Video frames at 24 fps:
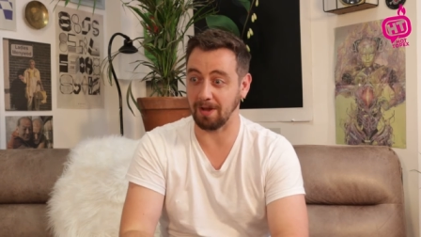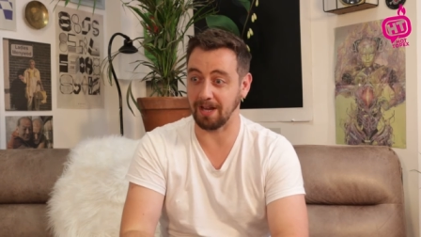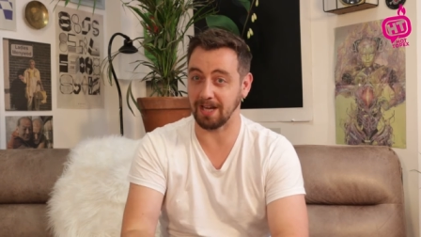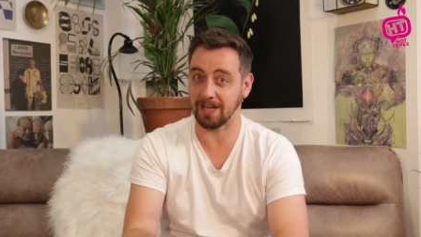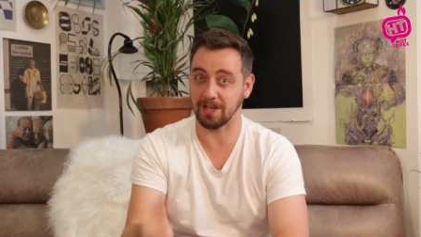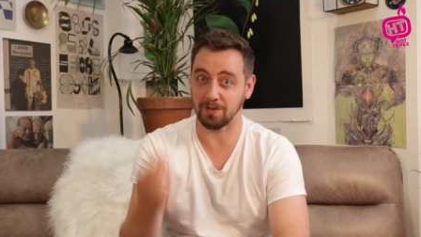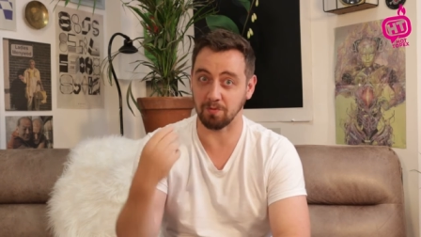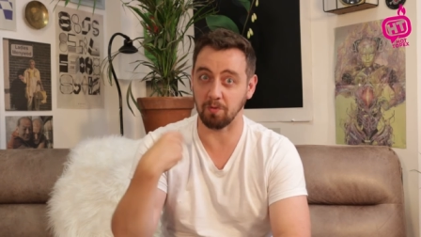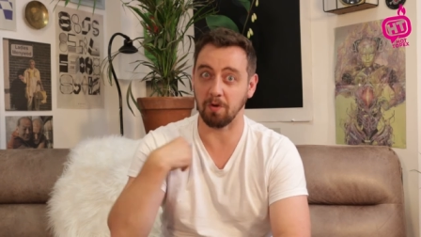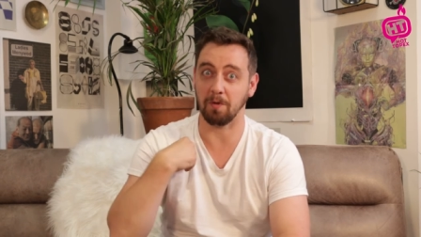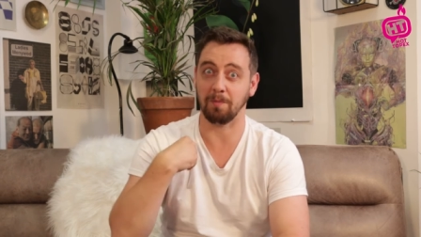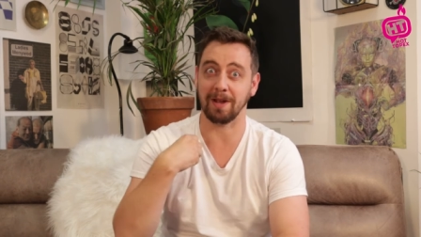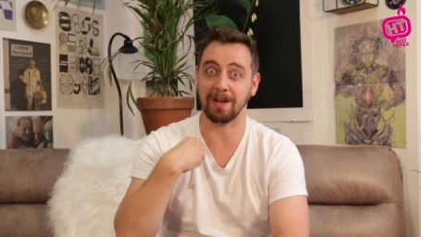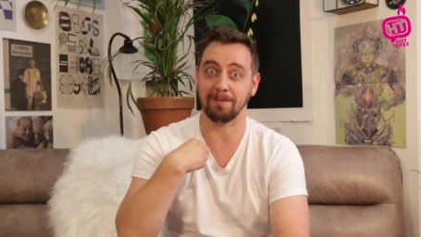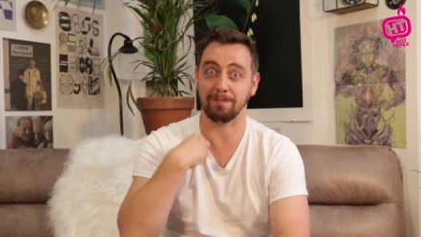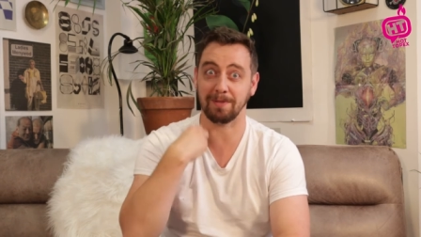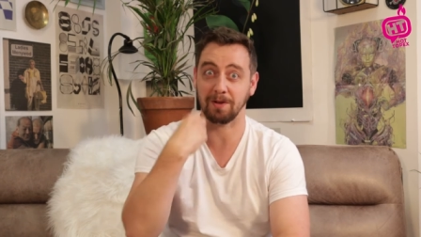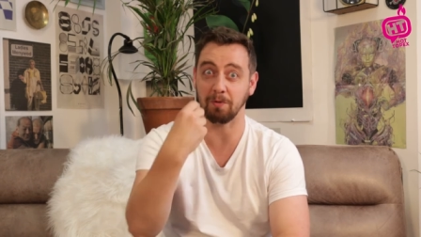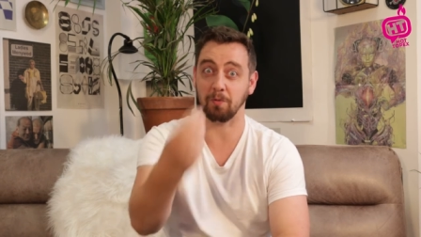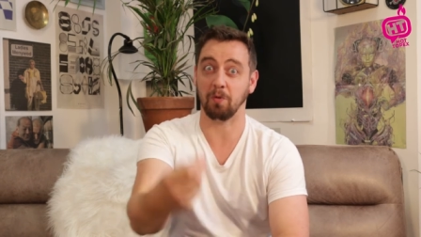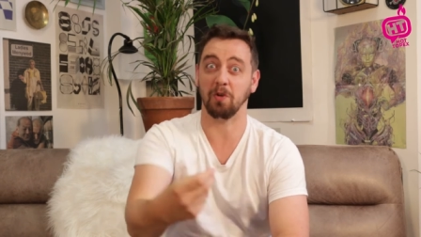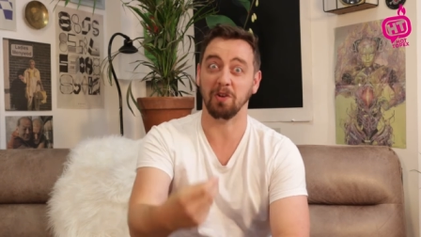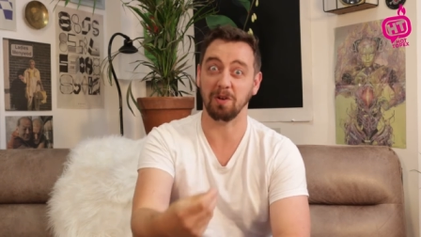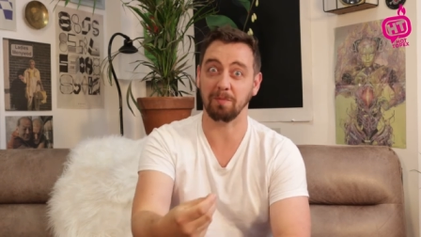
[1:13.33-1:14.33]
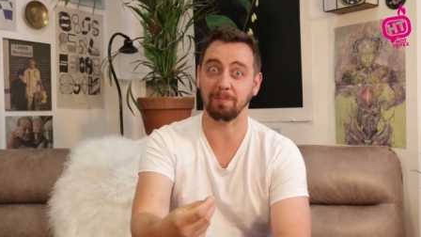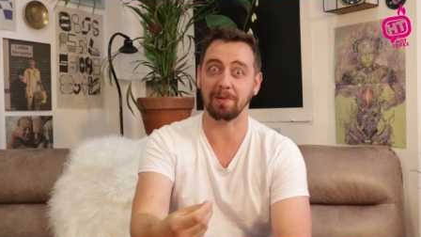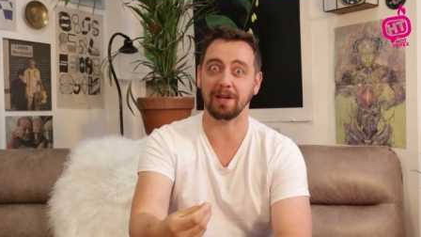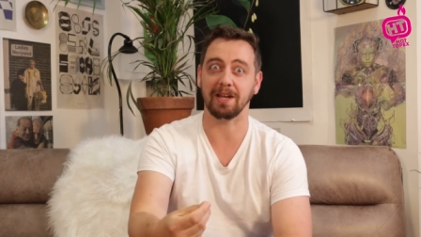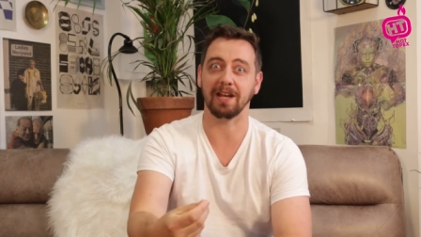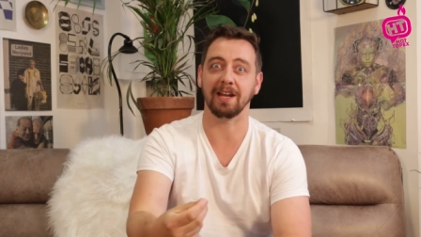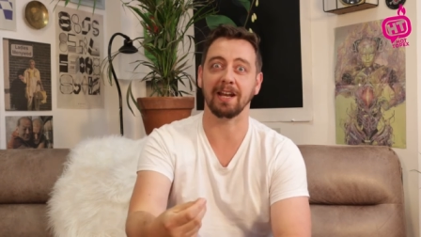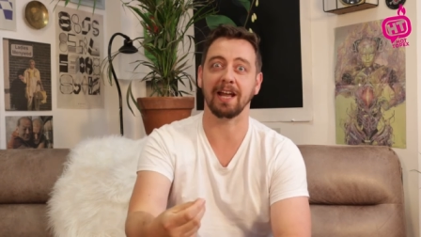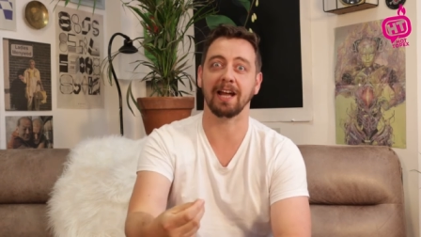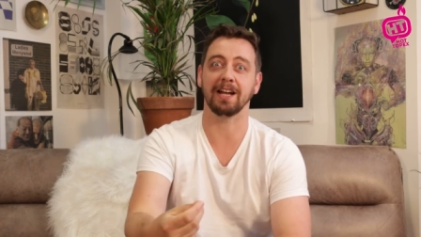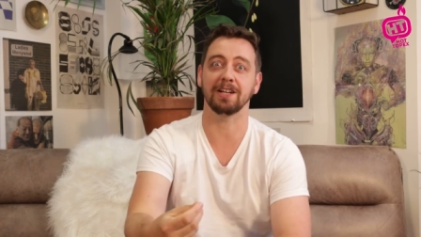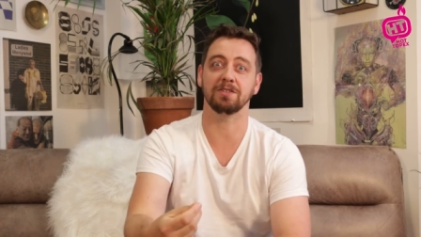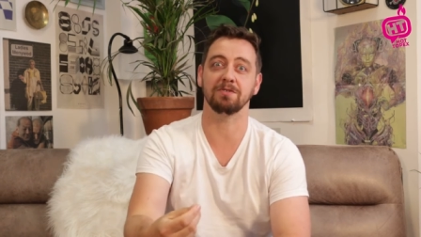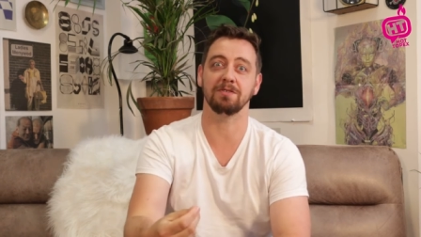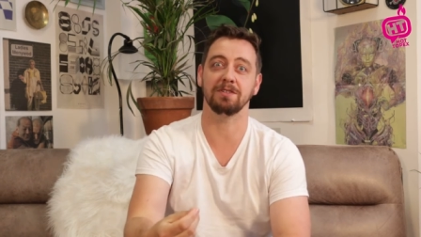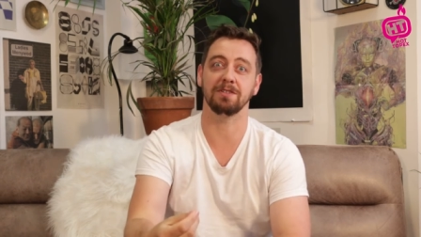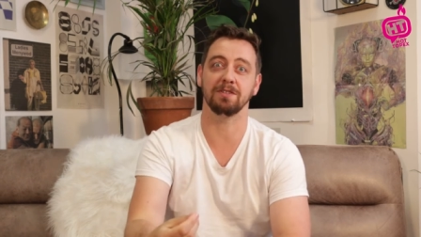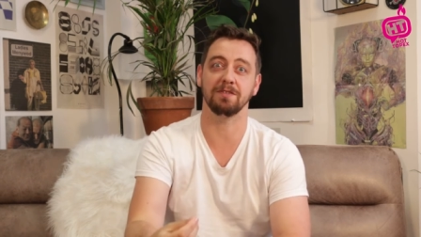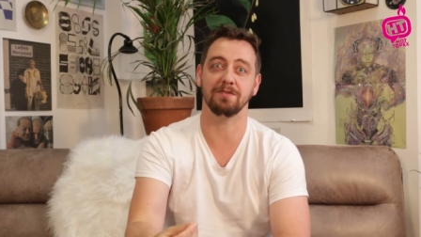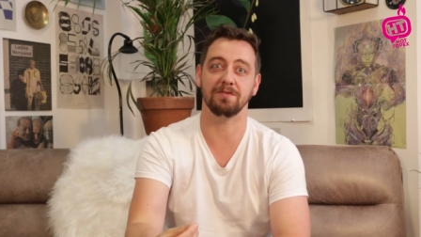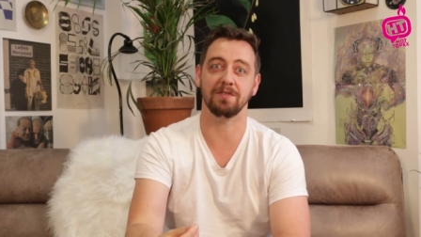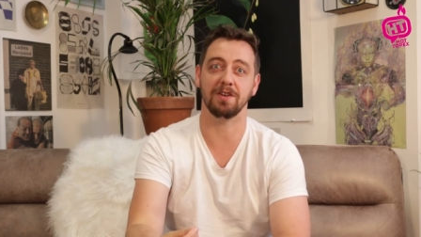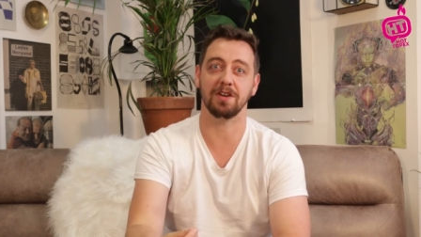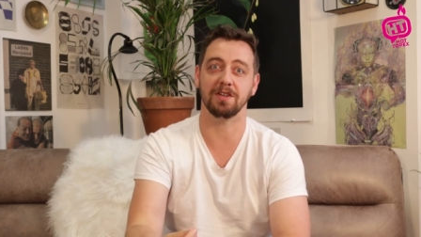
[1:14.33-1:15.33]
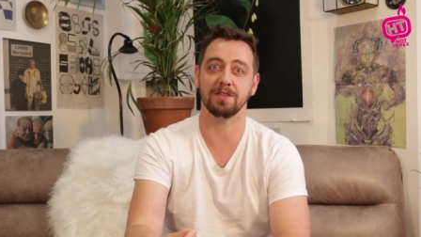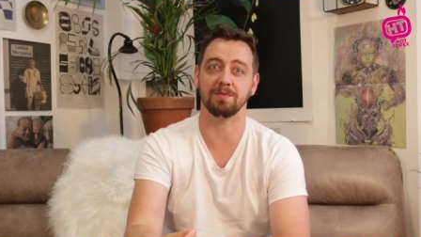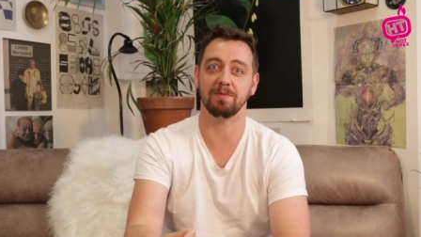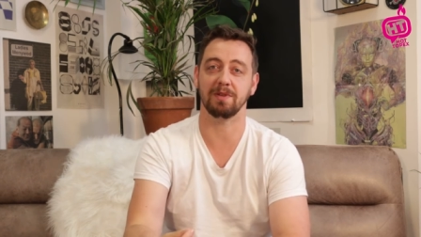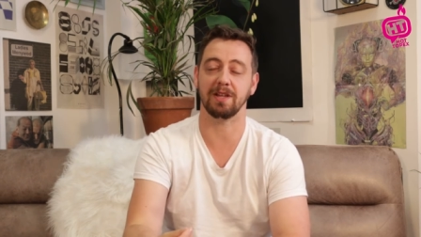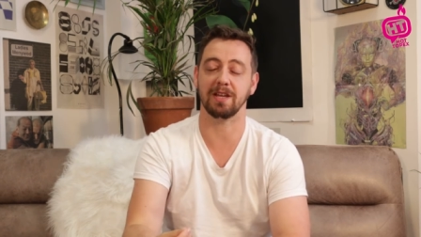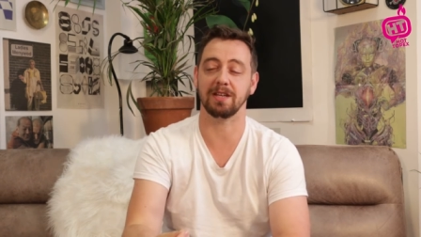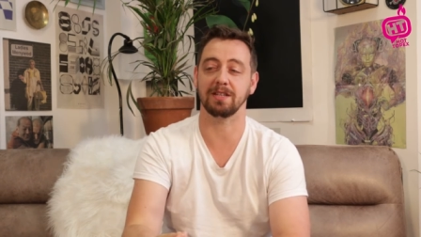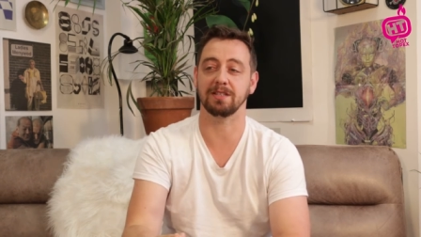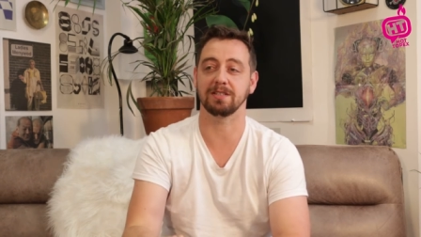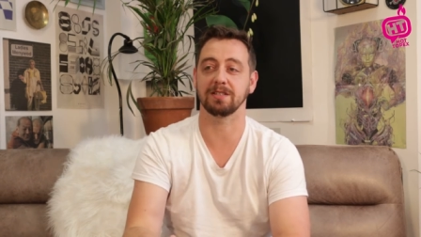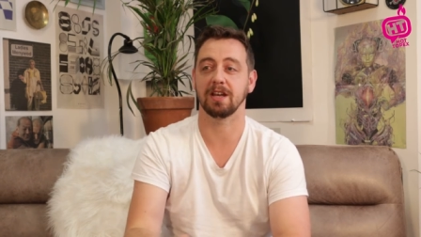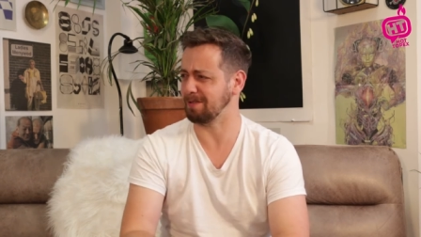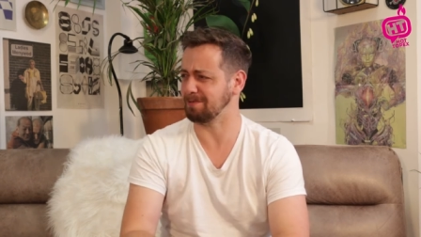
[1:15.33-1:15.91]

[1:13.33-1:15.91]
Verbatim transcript: he's what made me want to be an actor in the first place.